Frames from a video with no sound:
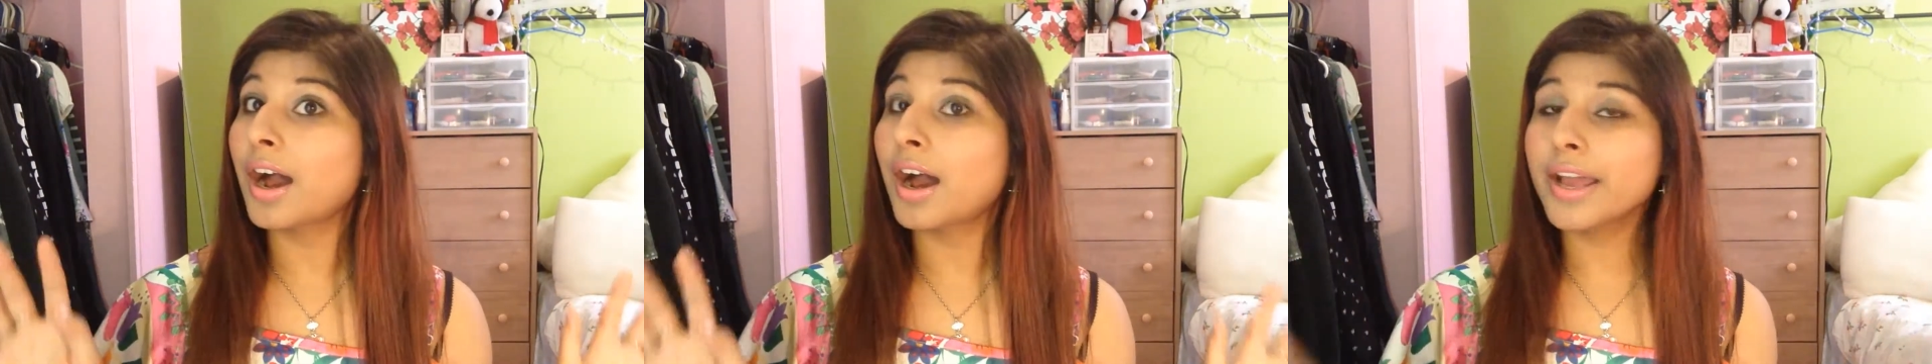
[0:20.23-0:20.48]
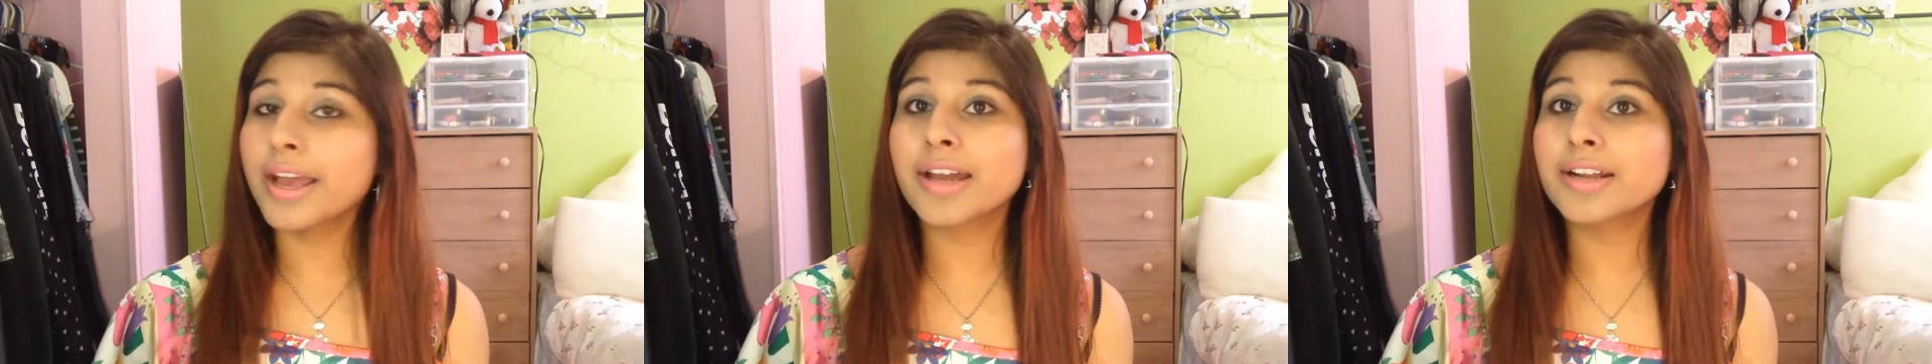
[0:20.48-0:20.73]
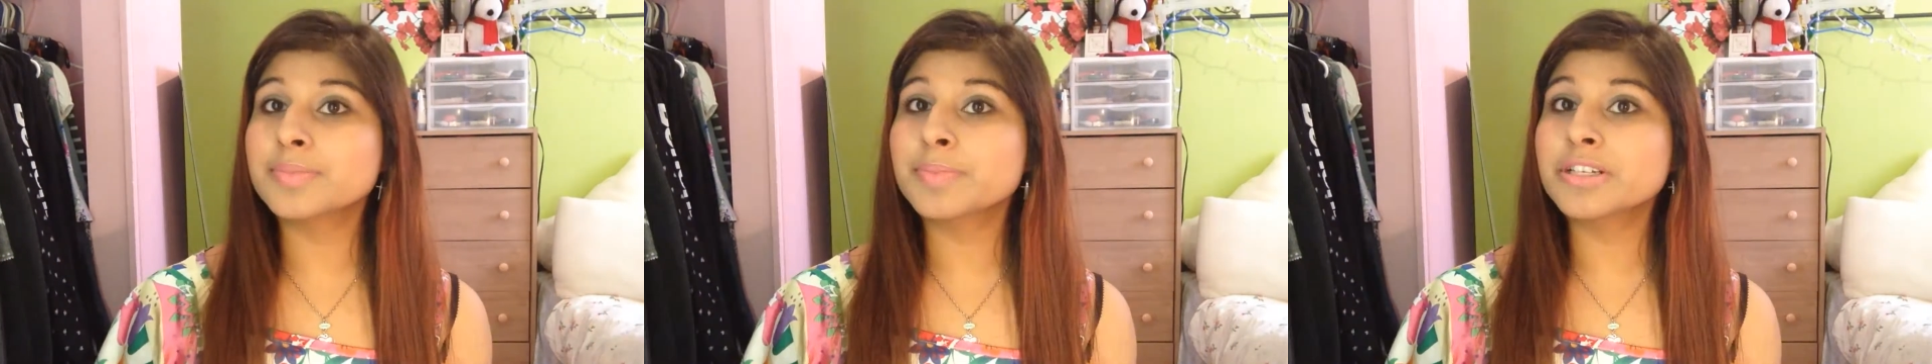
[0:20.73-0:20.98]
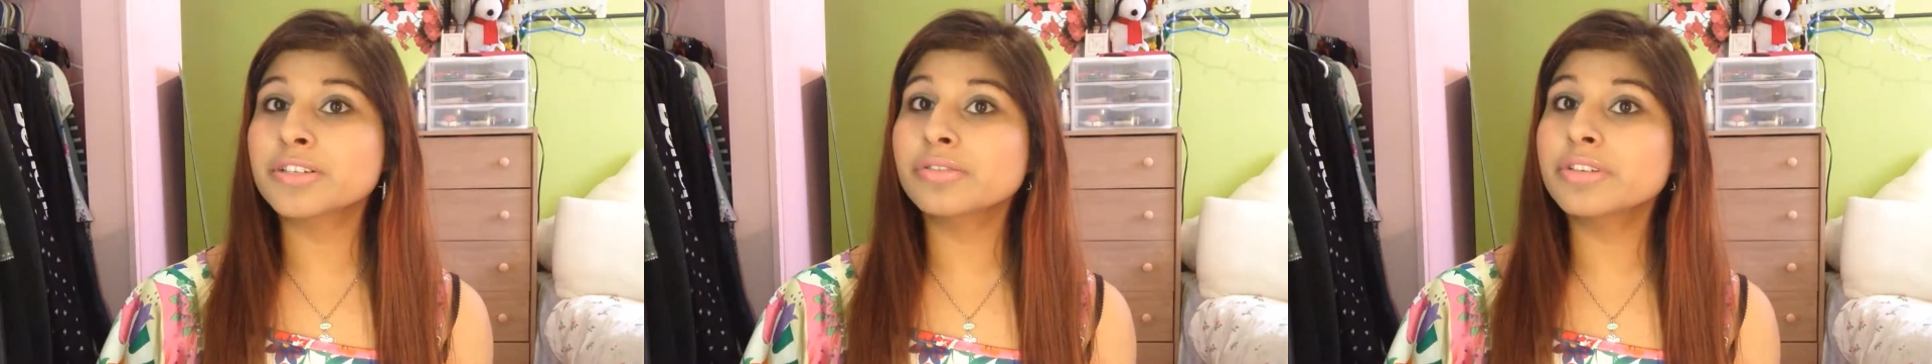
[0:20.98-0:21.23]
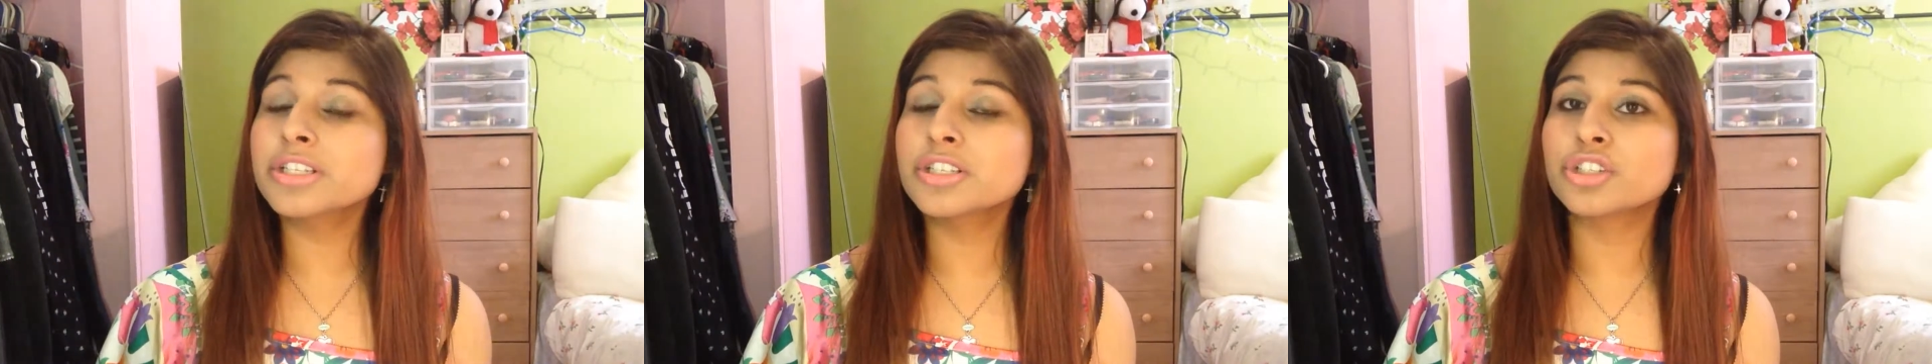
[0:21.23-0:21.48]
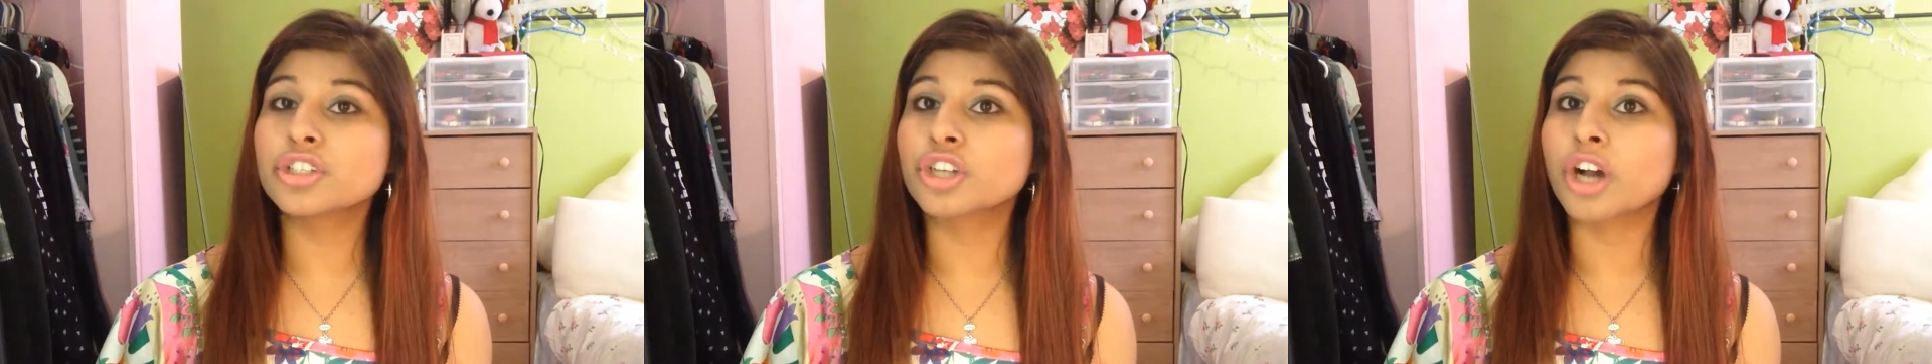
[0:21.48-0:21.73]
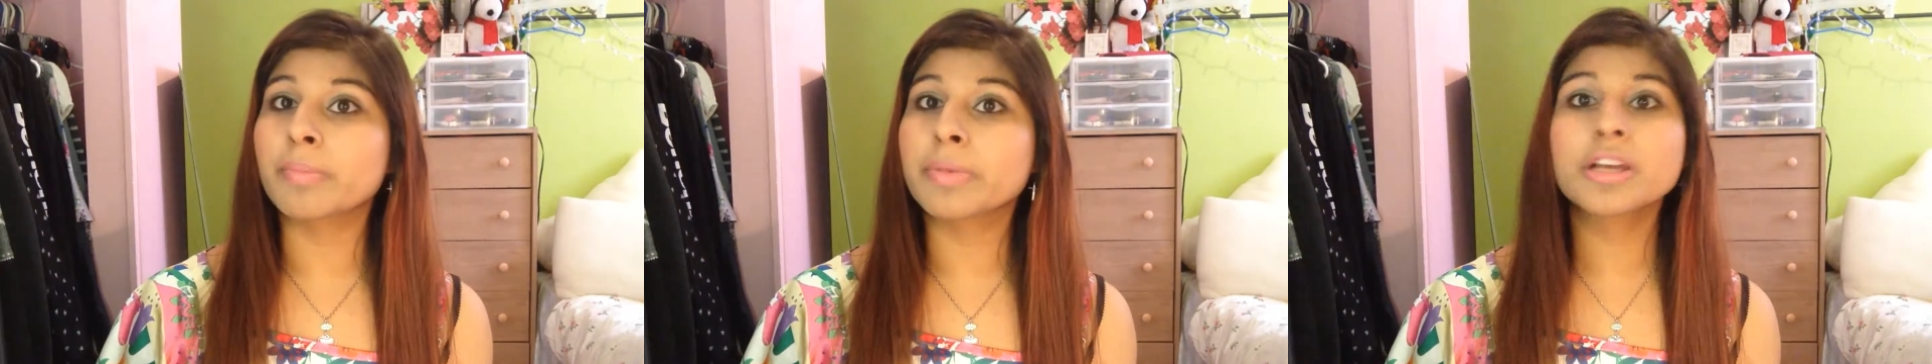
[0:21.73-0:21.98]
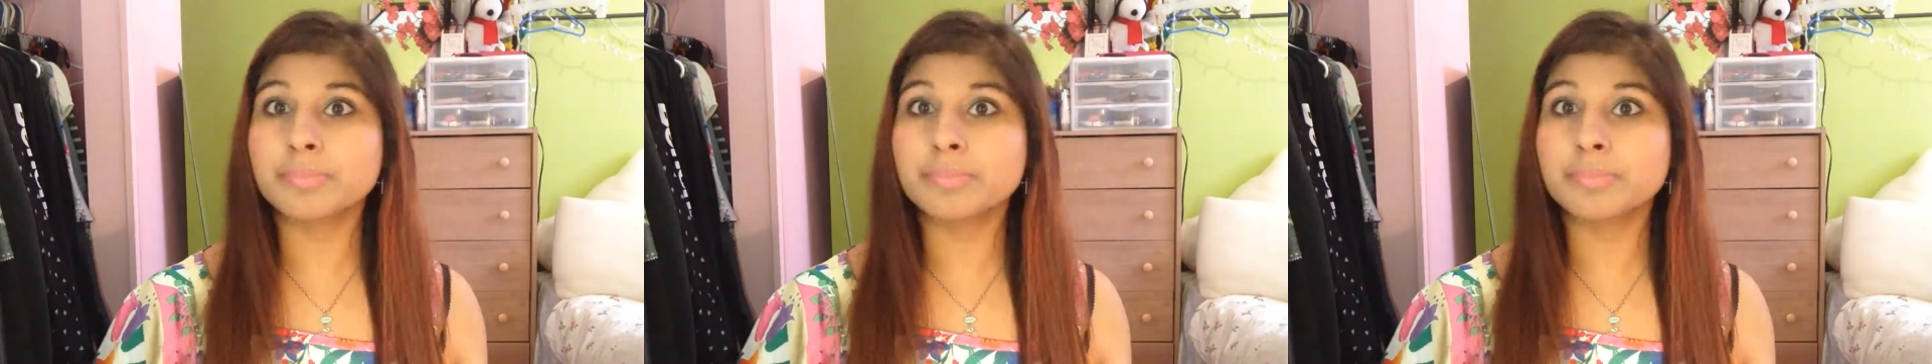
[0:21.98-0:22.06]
I had a special reason to shop.